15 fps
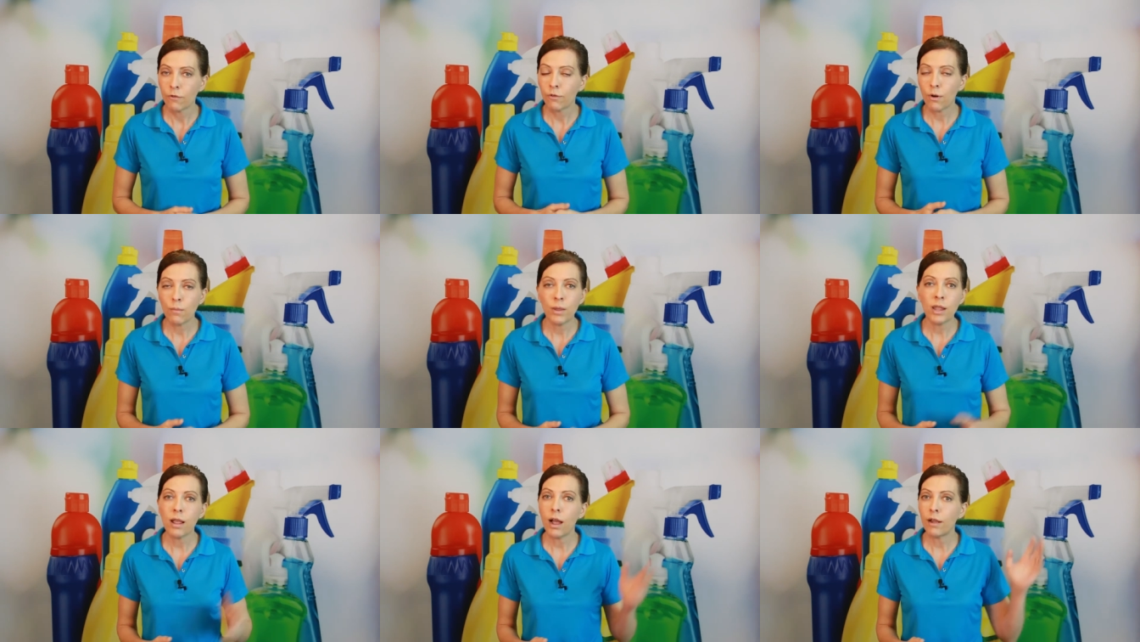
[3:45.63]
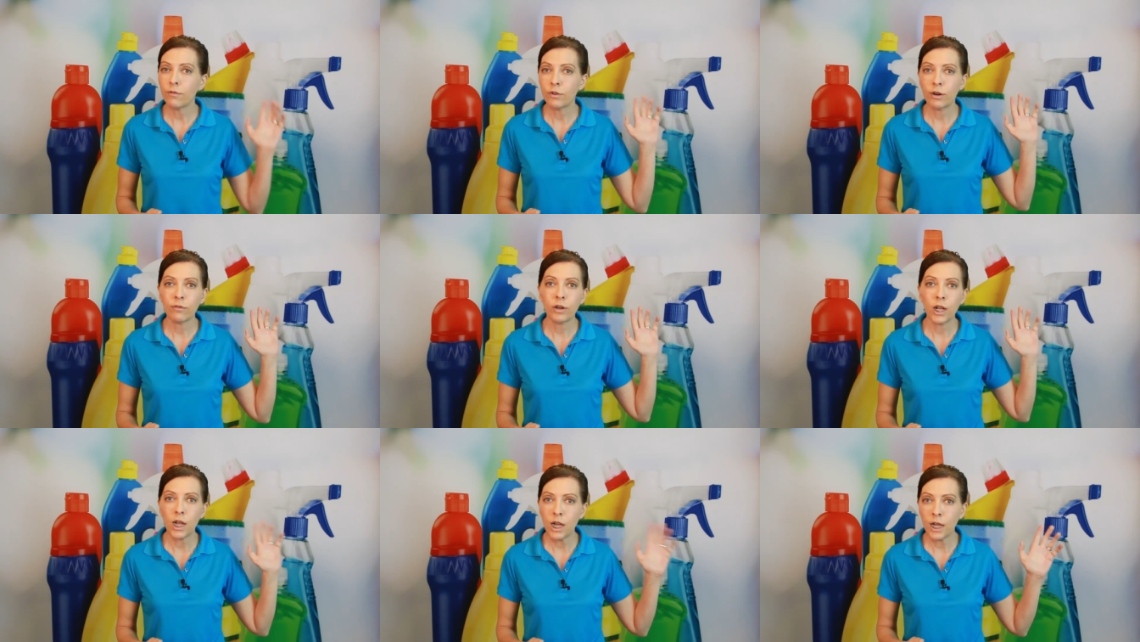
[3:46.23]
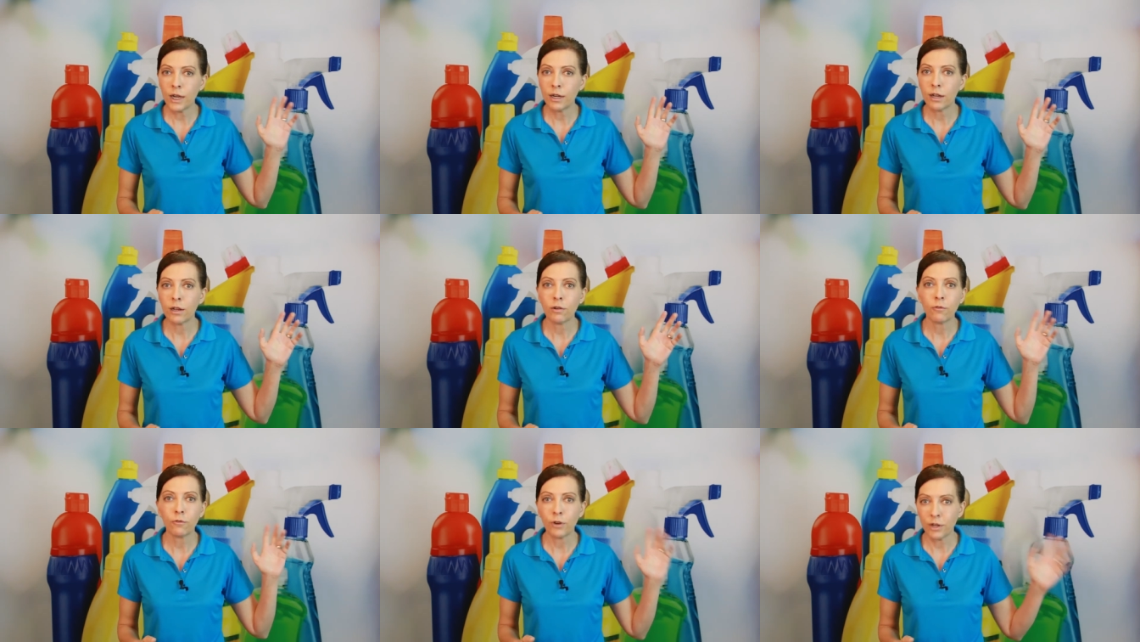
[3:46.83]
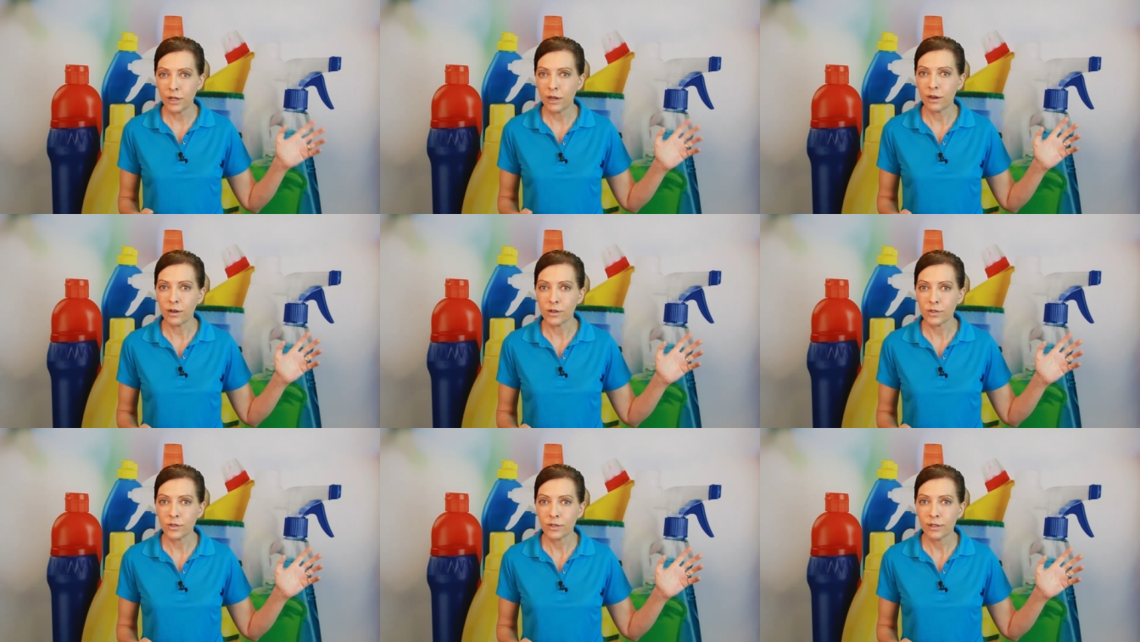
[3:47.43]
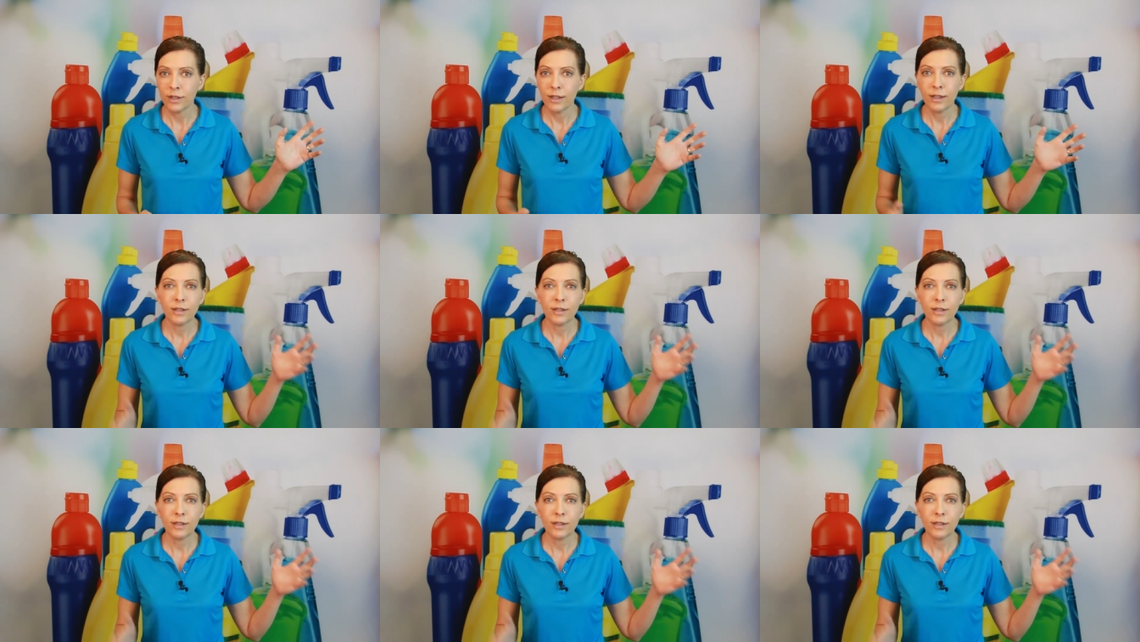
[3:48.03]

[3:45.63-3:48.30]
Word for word: For me, I've driven a Honda for years.